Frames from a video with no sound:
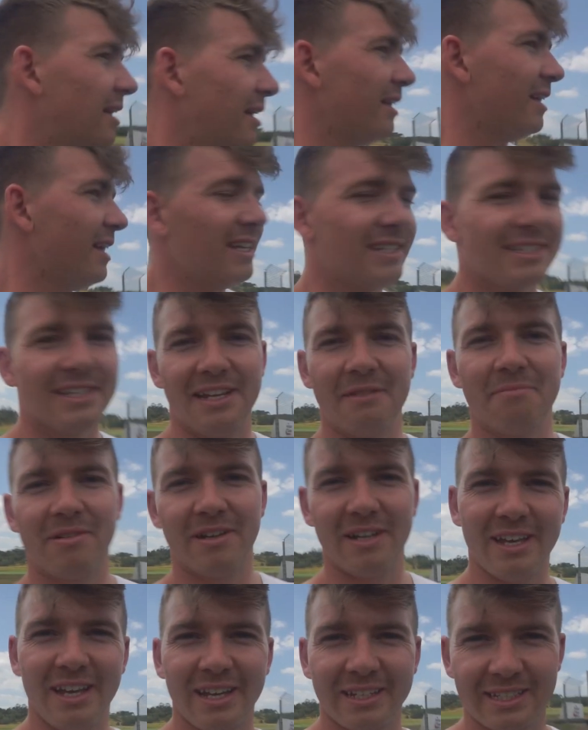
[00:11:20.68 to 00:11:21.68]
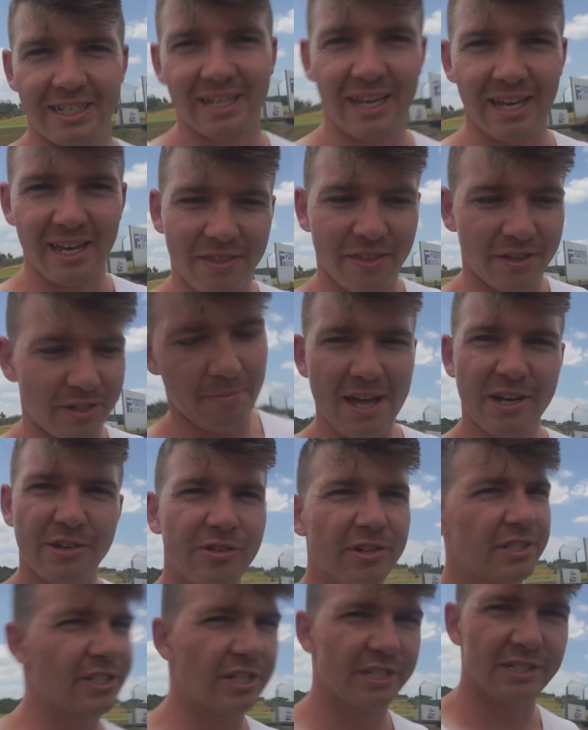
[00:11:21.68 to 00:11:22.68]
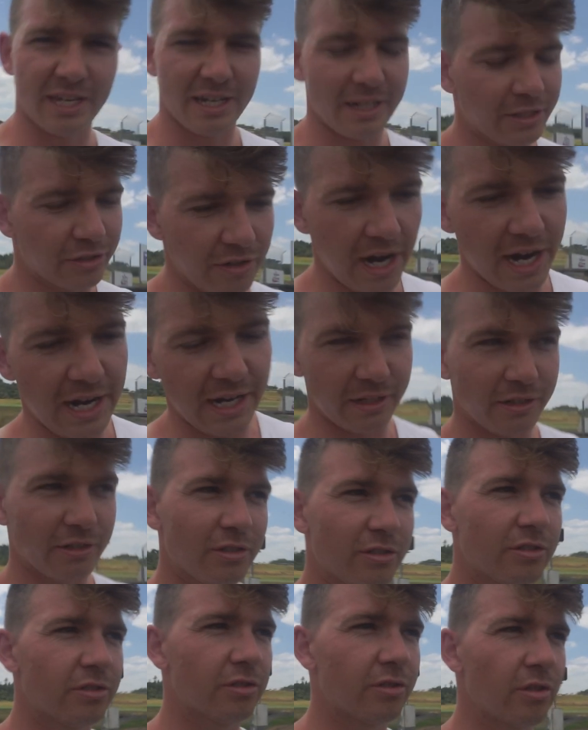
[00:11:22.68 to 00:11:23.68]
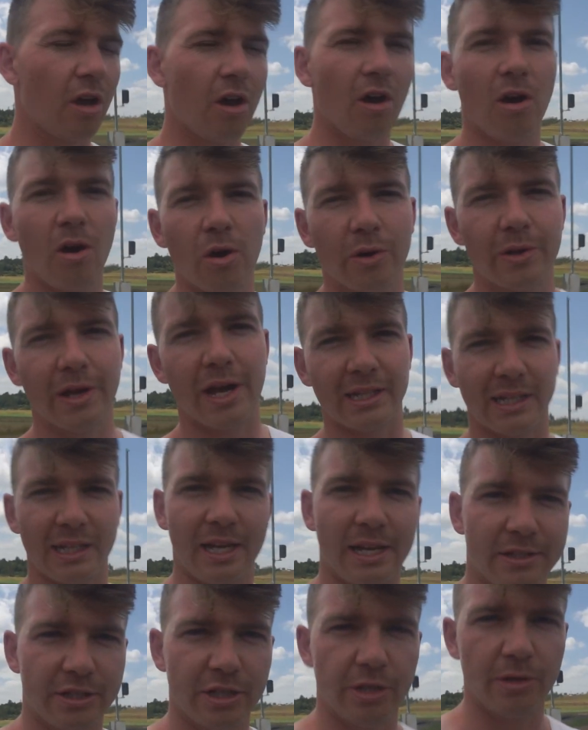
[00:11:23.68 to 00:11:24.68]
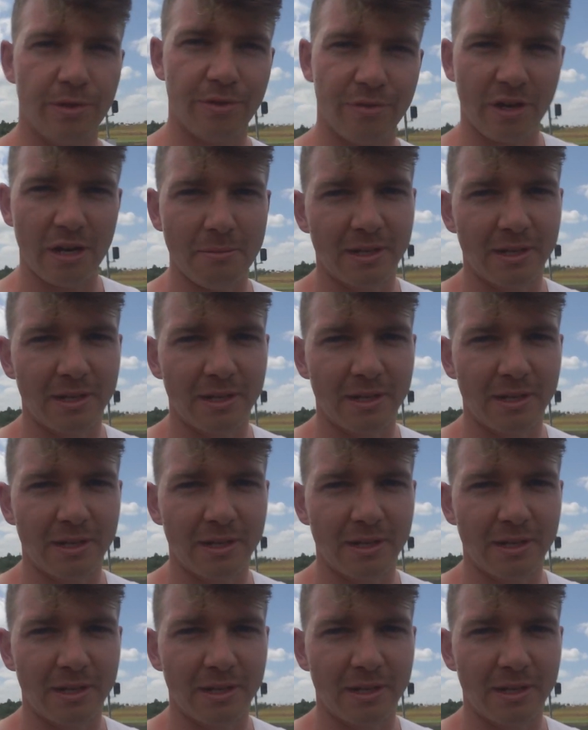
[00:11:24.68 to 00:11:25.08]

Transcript: Yeah, it's getting pretty hectic here. The batteries are just like draining so quickly, like two, three